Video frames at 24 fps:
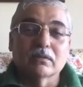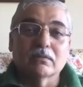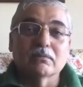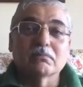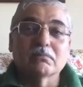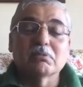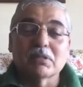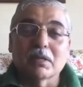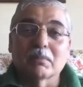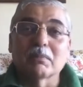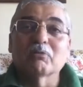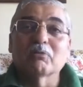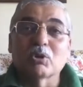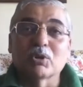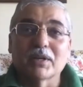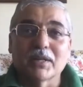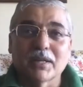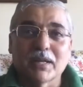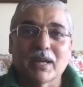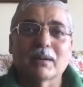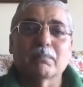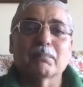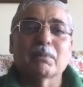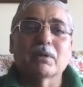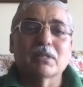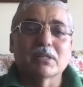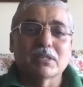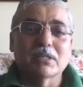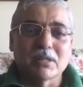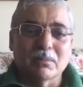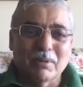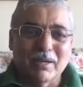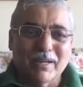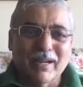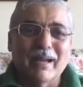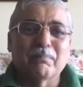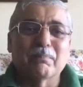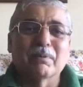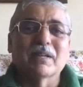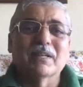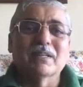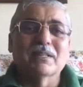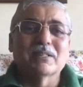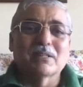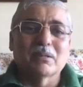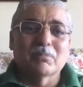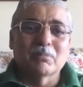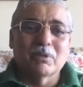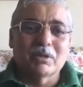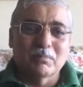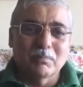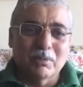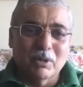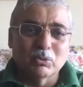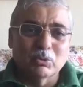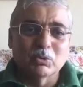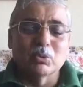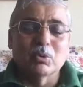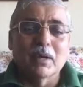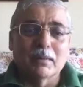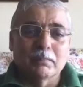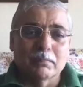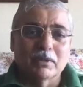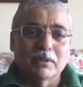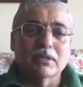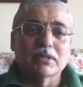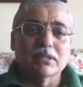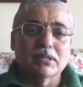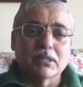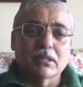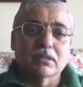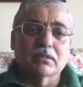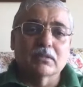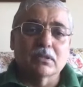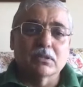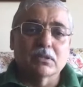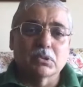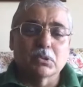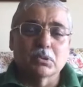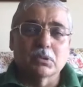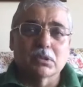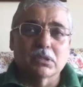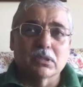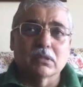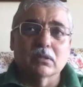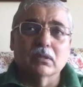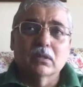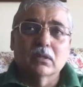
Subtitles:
Some have already happened, some are happening, some are about to happen, etc. So it's